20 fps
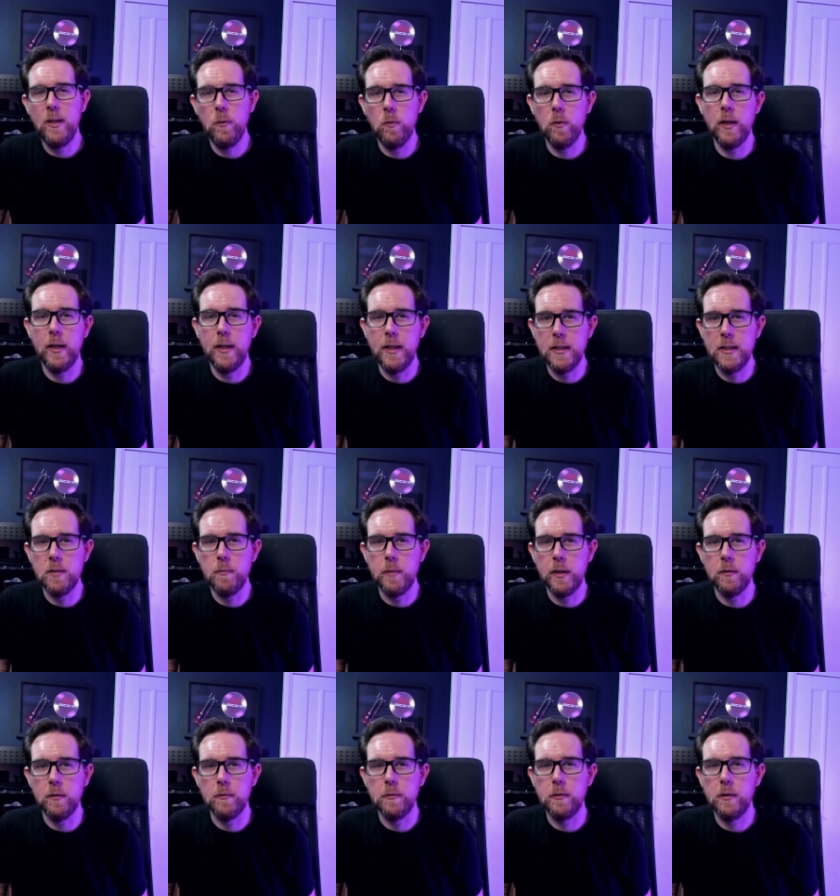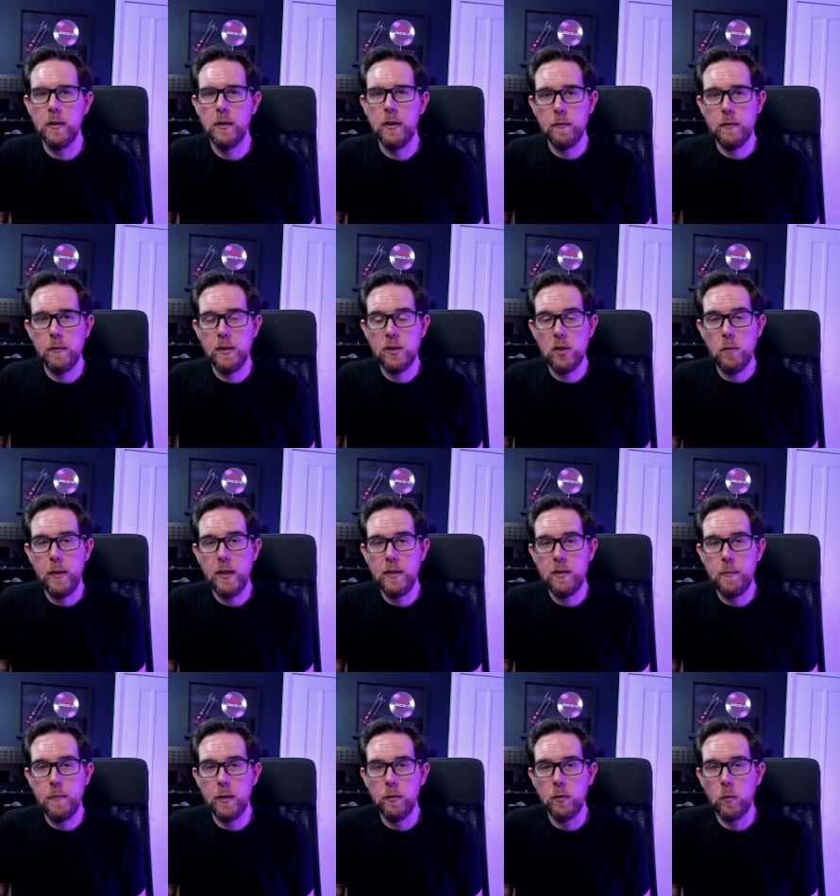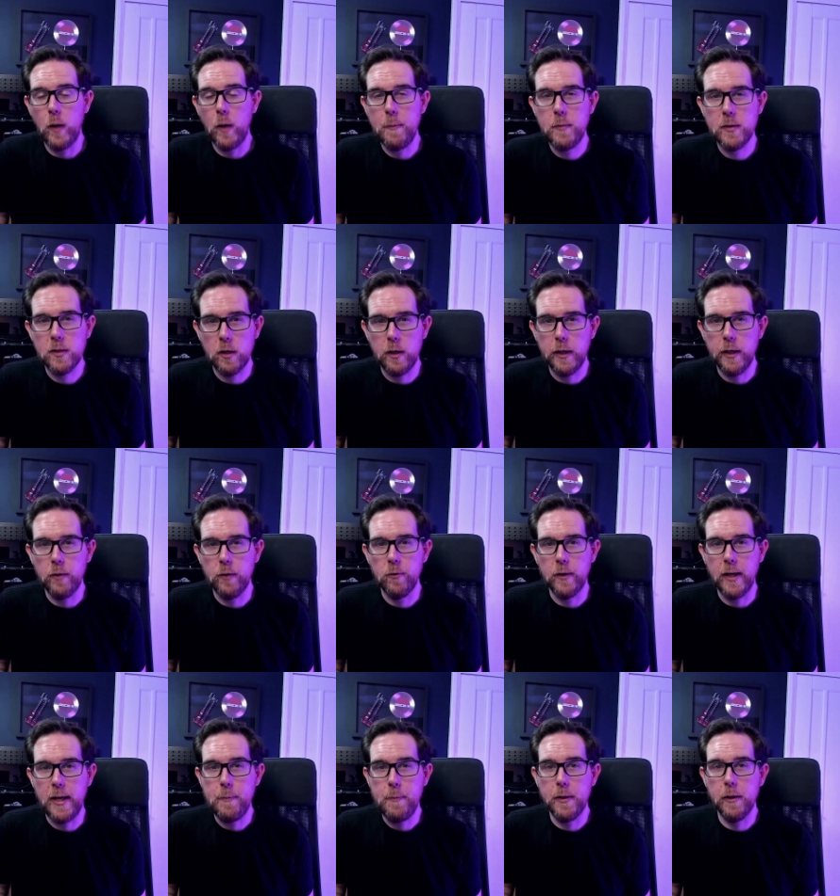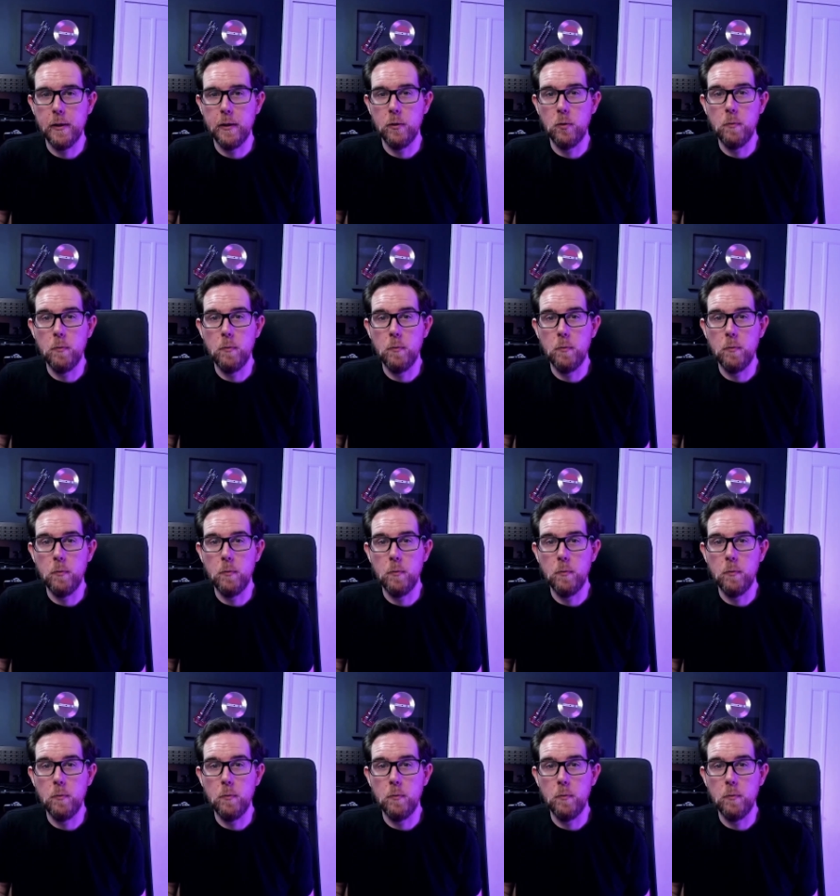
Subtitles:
what they need to build. This could be to build a website or an API or